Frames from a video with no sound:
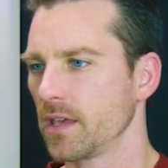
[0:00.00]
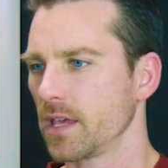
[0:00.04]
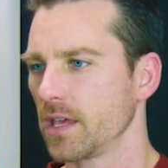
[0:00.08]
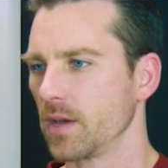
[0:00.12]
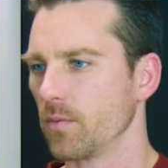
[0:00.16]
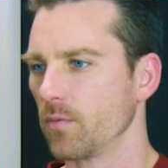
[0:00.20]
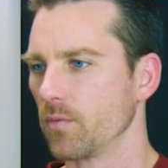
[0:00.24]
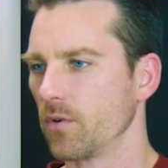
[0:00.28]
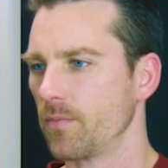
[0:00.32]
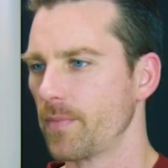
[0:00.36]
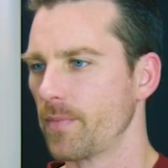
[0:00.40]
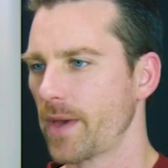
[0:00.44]

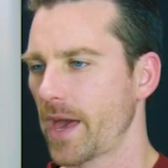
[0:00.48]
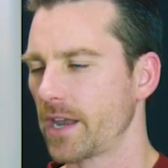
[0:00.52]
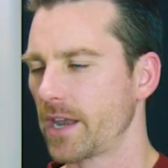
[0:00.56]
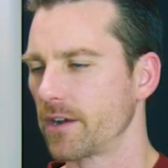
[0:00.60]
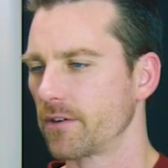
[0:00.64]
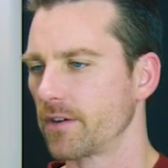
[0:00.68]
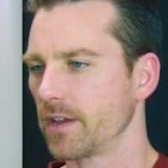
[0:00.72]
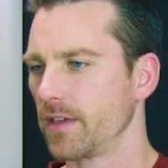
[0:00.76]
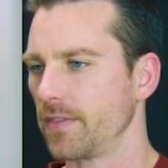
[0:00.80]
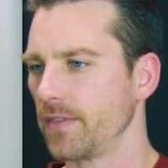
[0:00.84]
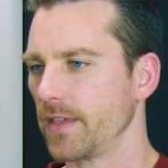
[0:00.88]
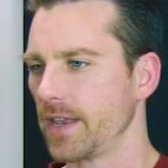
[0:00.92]
It will
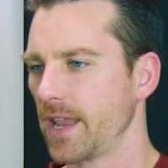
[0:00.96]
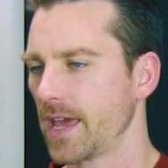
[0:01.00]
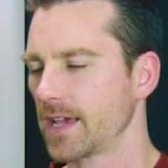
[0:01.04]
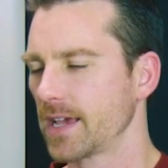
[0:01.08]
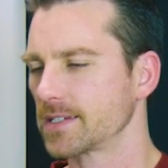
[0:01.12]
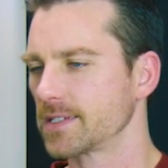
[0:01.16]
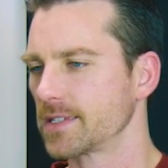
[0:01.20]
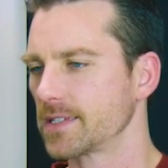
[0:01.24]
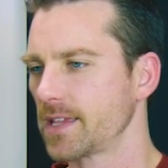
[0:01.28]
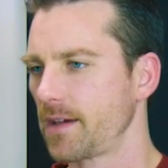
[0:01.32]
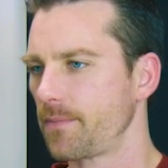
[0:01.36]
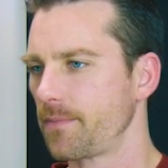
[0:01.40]
matter in the
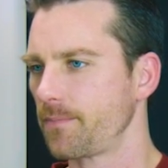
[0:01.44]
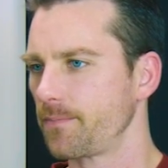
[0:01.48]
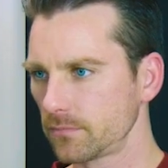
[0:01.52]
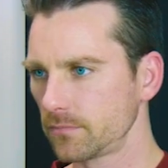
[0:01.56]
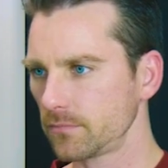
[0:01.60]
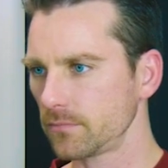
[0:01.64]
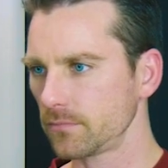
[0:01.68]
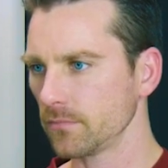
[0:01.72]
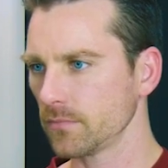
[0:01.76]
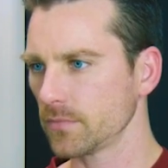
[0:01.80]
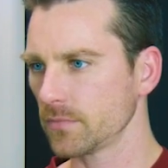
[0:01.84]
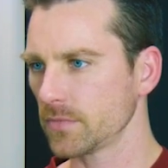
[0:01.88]
next step.
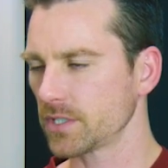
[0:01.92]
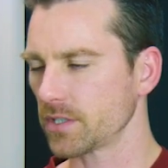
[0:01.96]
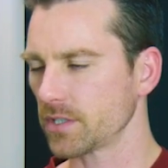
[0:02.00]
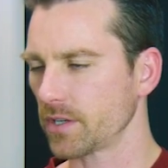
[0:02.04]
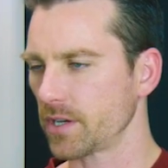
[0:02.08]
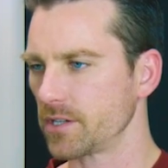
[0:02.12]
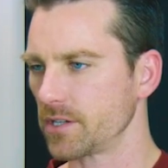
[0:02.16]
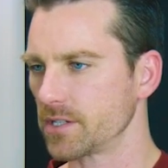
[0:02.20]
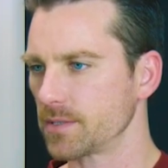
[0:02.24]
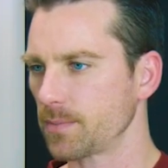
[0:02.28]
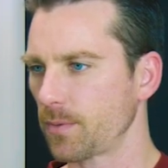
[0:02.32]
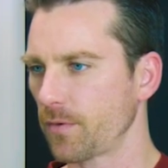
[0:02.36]
So
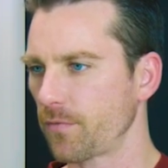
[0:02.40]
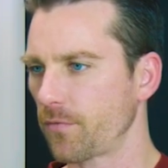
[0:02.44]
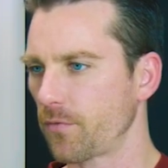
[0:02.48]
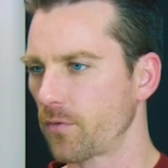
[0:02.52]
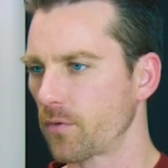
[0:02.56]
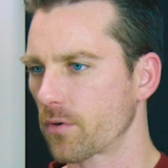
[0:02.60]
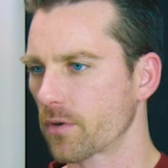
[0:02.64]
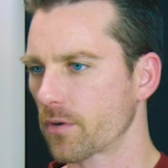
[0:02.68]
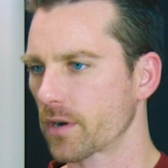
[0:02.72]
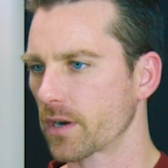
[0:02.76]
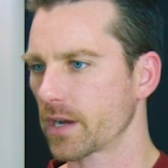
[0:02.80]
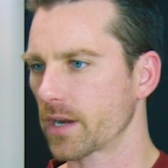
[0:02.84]
here's a
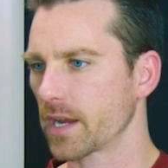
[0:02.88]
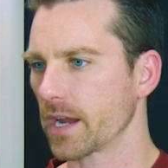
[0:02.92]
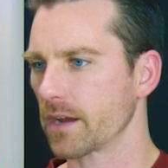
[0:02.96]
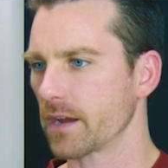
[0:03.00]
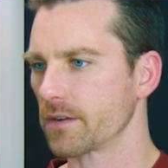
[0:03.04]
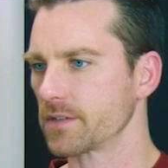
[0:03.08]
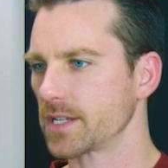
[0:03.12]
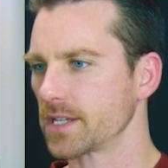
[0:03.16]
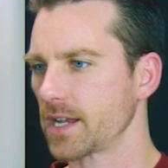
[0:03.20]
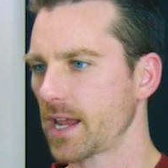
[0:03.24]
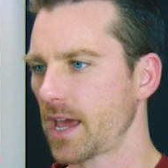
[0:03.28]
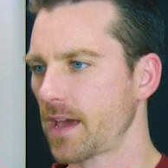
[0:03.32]
before,
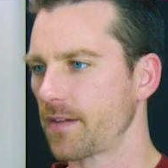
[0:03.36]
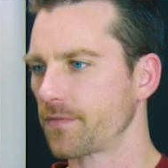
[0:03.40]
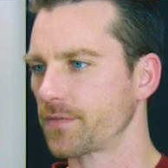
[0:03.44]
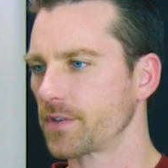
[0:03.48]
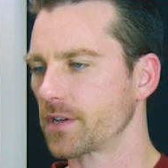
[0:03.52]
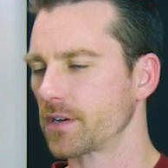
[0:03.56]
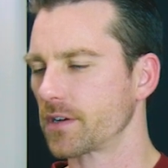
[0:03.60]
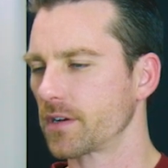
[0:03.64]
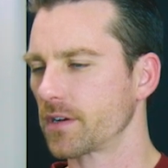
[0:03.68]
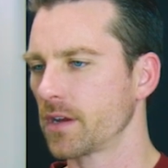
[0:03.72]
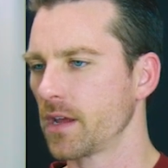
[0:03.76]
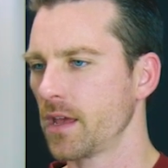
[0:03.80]
here's an
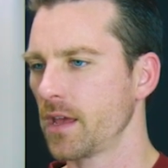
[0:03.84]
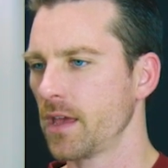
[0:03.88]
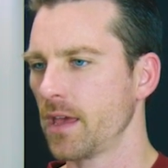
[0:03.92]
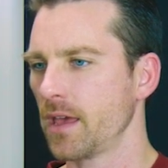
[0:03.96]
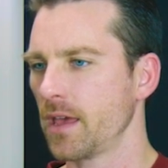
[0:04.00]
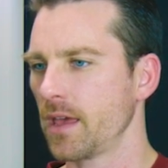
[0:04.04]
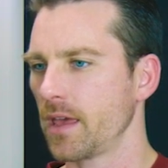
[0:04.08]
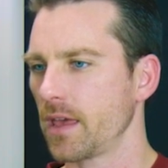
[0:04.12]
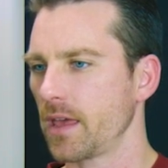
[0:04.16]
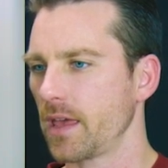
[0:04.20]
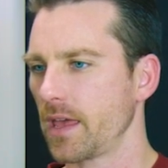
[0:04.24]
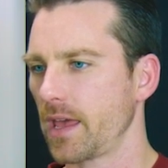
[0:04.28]
after,
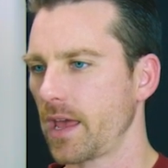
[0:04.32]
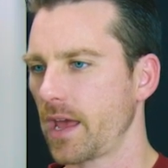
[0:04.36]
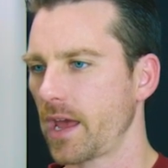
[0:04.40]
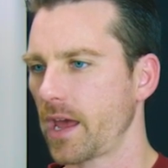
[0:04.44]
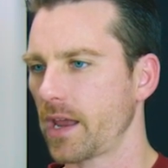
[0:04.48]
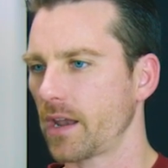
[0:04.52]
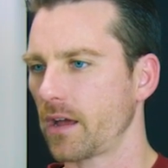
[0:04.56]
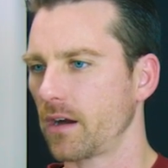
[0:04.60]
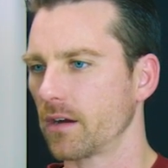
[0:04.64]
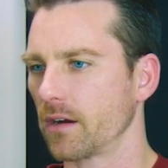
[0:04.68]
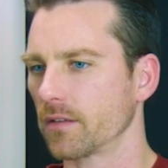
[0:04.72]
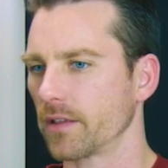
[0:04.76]

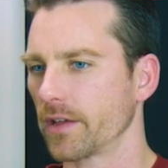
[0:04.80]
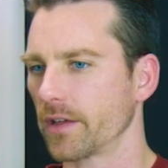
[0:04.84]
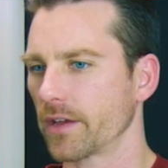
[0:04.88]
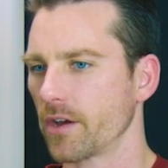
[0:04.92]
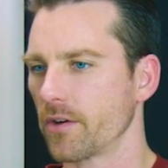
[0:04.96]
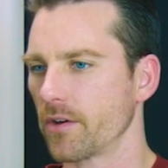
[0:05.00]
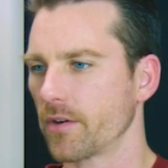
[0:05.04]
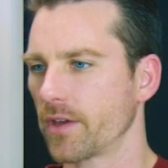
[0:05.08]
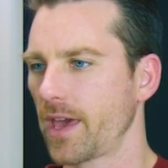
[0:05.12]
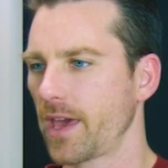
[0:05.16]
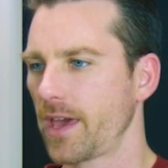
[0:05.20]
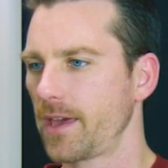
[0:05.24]
and I'll click
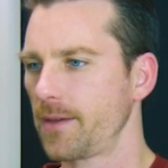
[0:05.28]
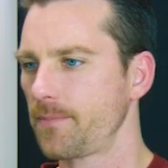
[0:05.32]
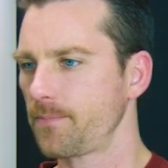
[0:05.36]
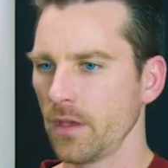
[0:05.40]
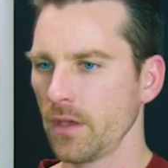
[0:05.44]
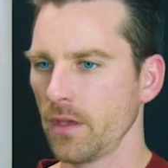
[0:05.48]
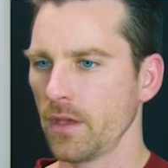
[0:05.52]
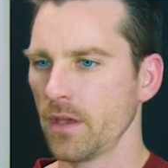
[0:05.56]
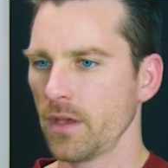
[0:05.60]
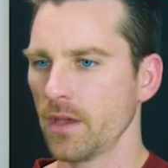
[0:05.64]
OK.